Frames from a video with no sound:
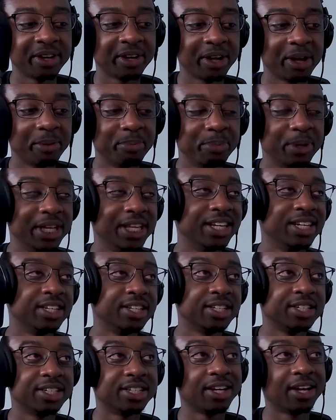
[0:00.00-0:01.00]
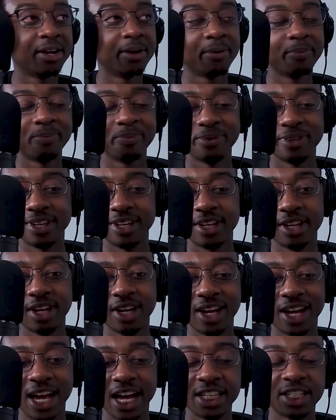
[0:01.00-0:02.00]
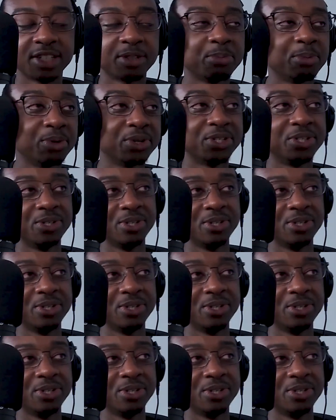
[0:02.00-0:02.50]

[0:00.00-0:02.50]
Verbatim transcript: I mean it this time. I just bought